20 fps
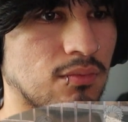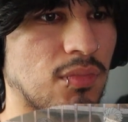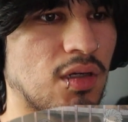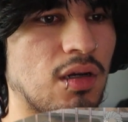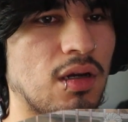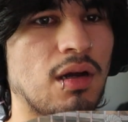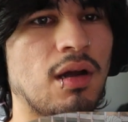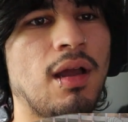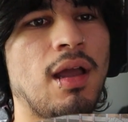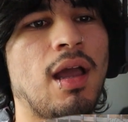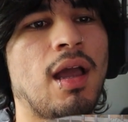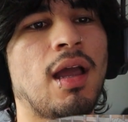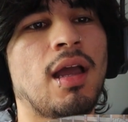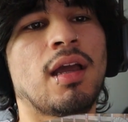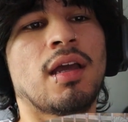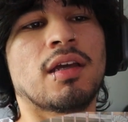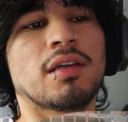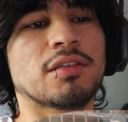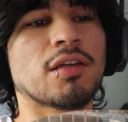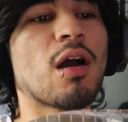Bro,
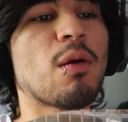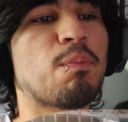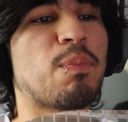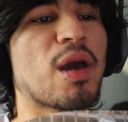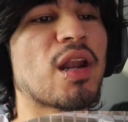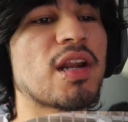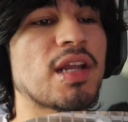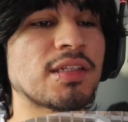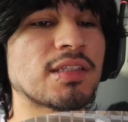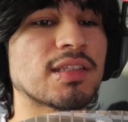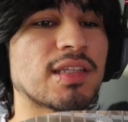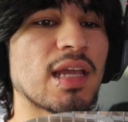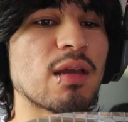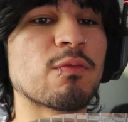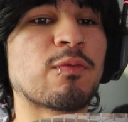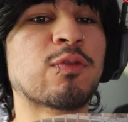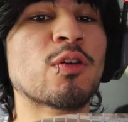y'all better eat the damn